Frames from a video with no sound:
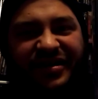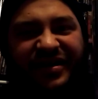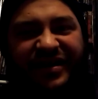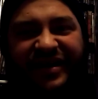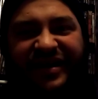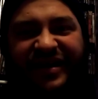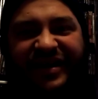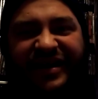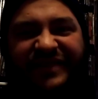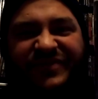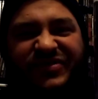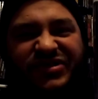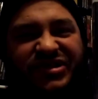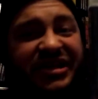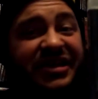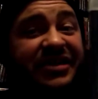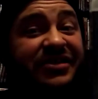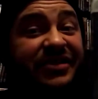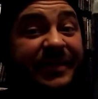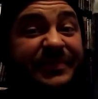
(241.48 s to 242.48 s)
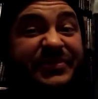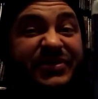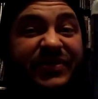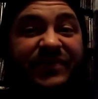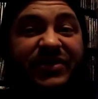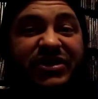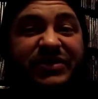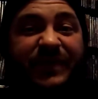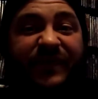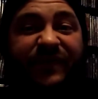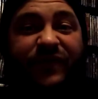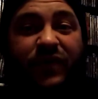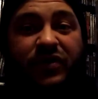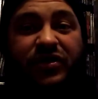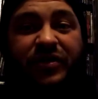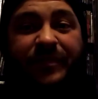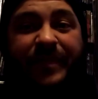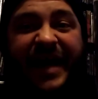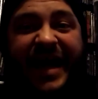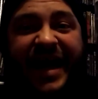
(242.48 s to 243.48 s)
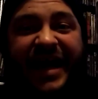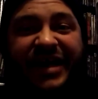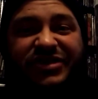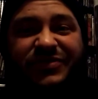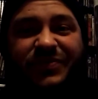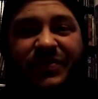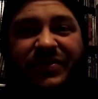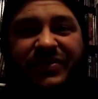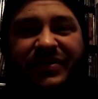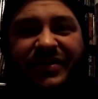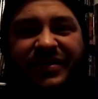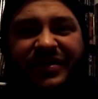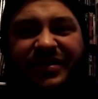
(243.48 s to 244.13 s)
Uh, I've seen clips of this before in the past with